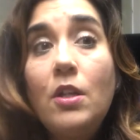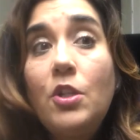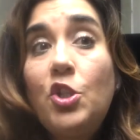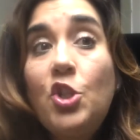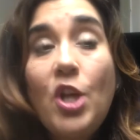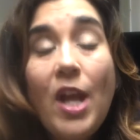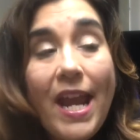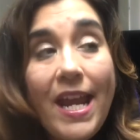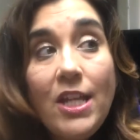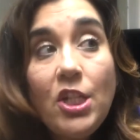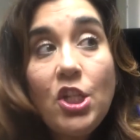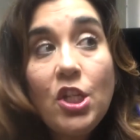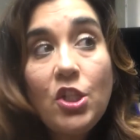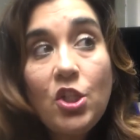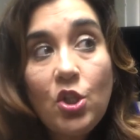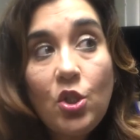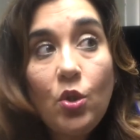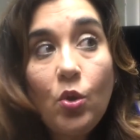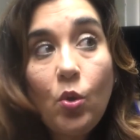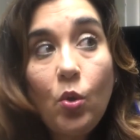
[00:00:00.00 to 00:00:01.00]
Change it
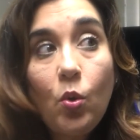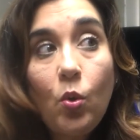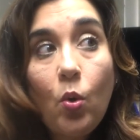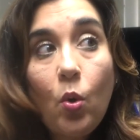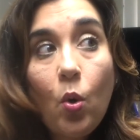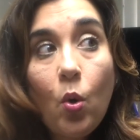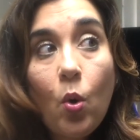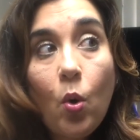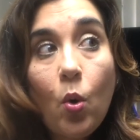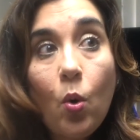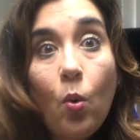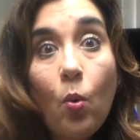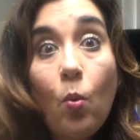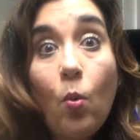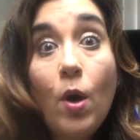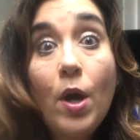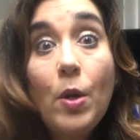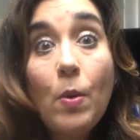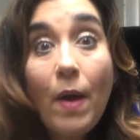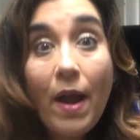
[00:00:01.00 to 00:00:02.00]
to,
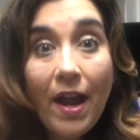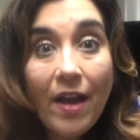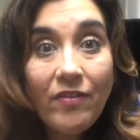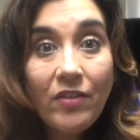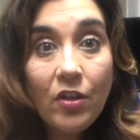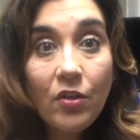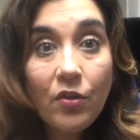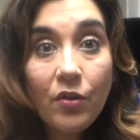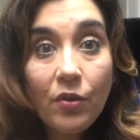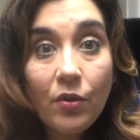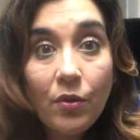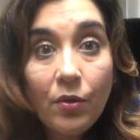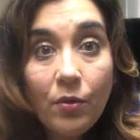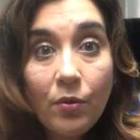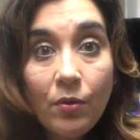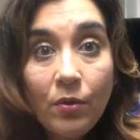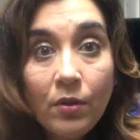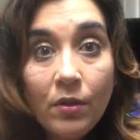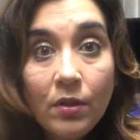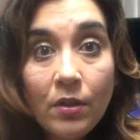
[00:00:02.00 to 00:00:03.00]
what do I have to
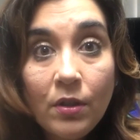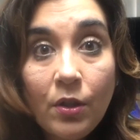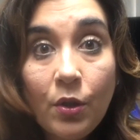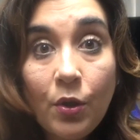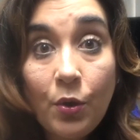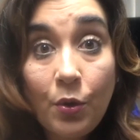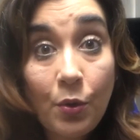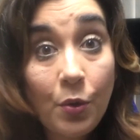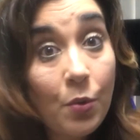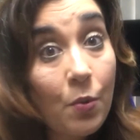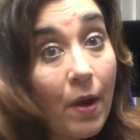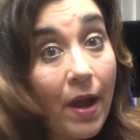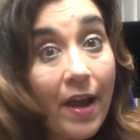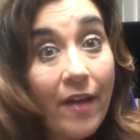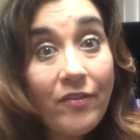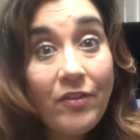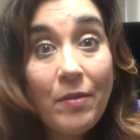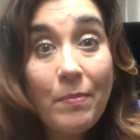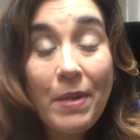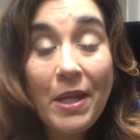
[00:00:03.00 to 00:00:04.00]
do? Who do I
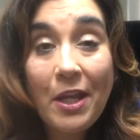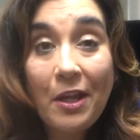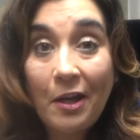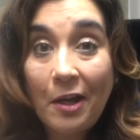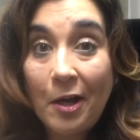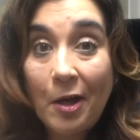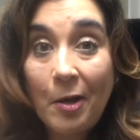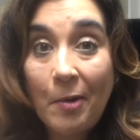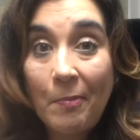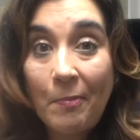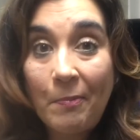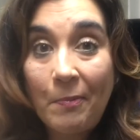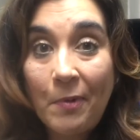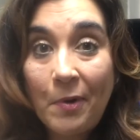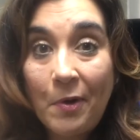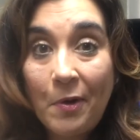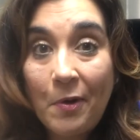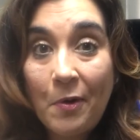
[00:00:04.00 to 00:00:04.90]
have to become?